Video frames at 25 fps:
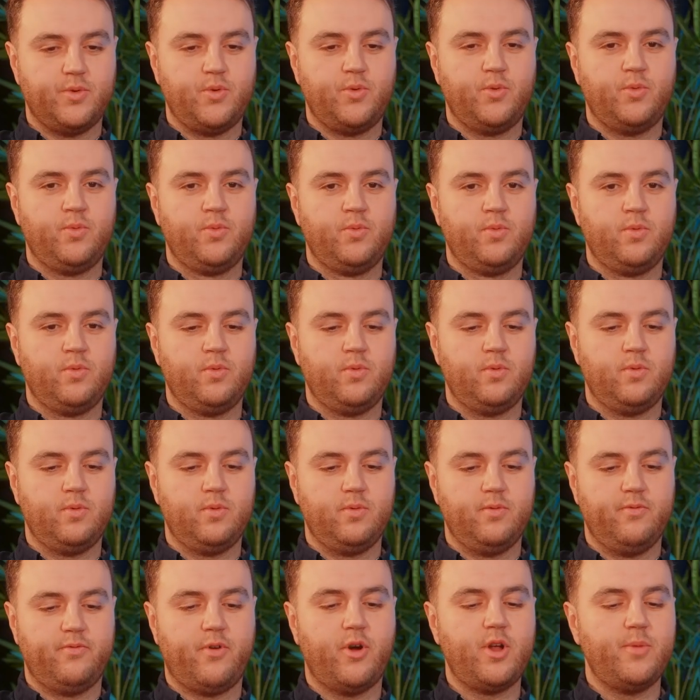all
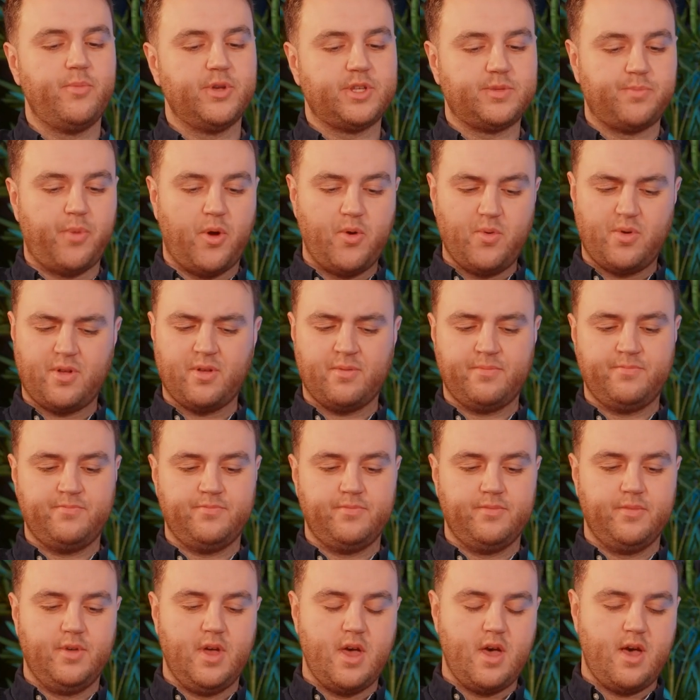very bespoke.
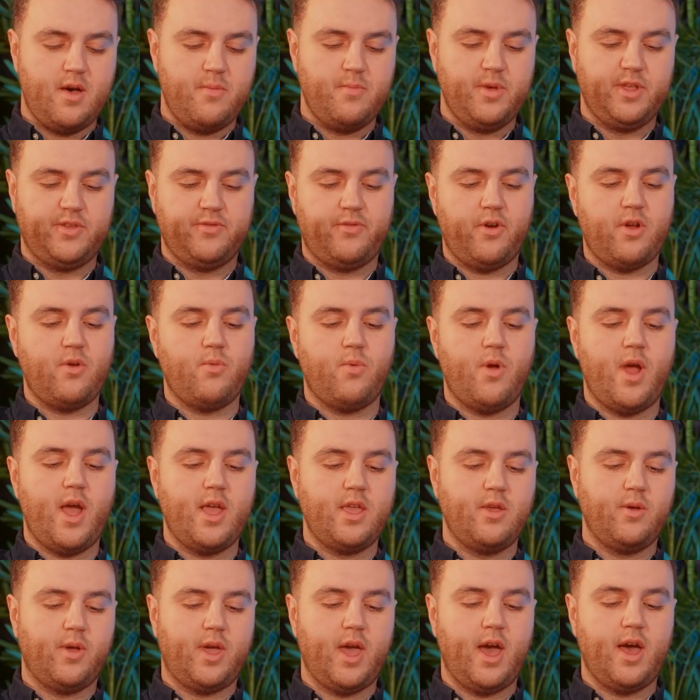It's very rare
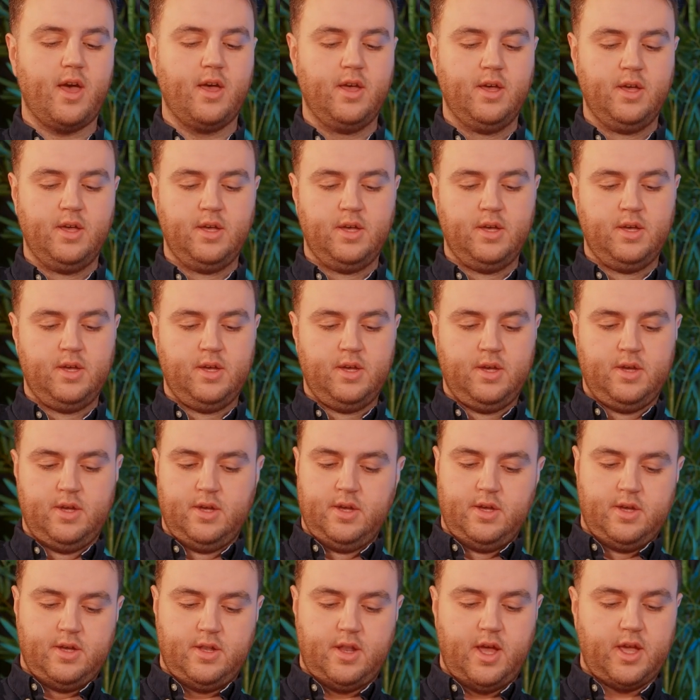you get
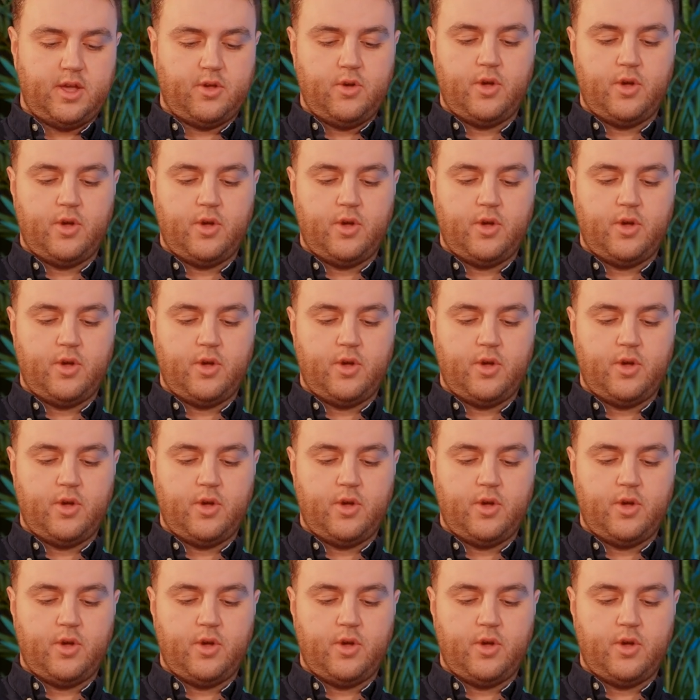like